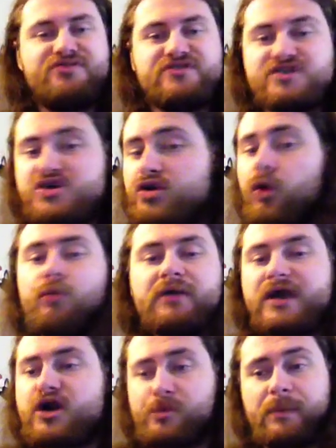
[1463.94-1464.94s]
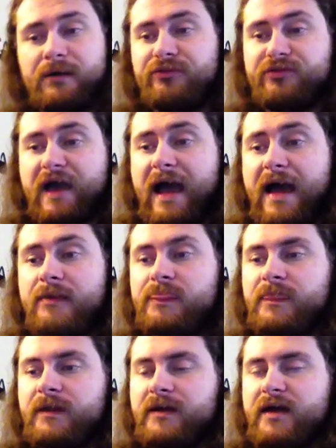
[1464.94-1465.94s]
you don't care about that,
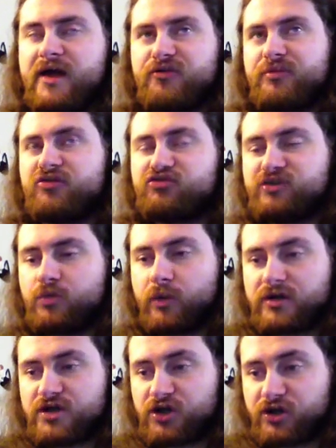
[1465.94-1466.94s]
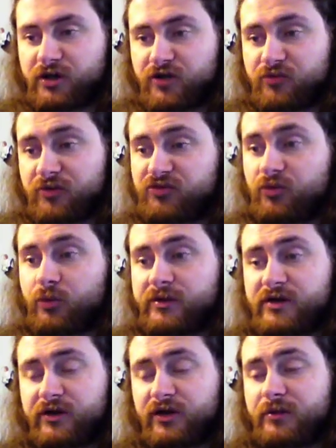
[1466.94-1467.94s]
especially when you're especially
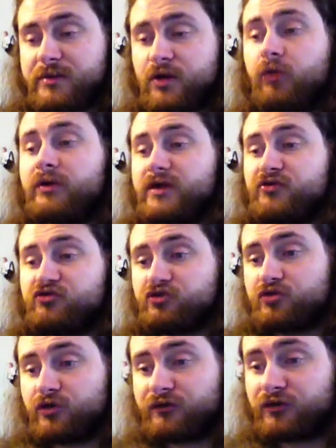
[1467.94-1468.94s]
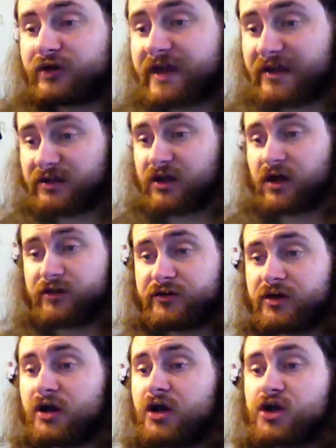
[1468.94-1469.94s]
when you're going to be going into your Verde
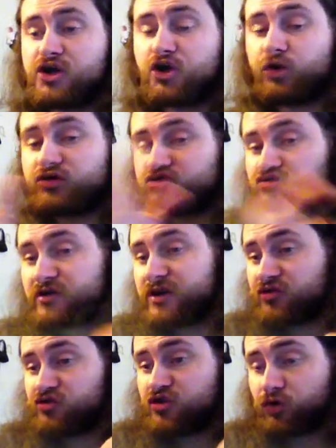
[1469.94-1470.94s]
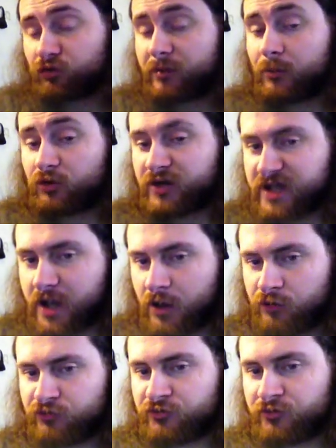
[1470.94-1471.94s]
Anaconda, going straight into your Rainbow
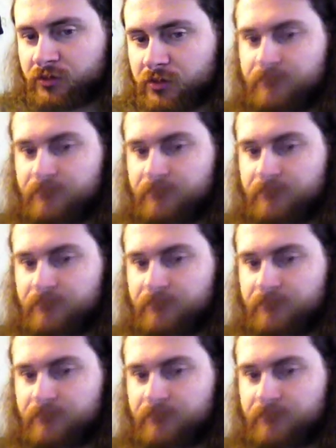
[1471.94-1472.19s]
Neos.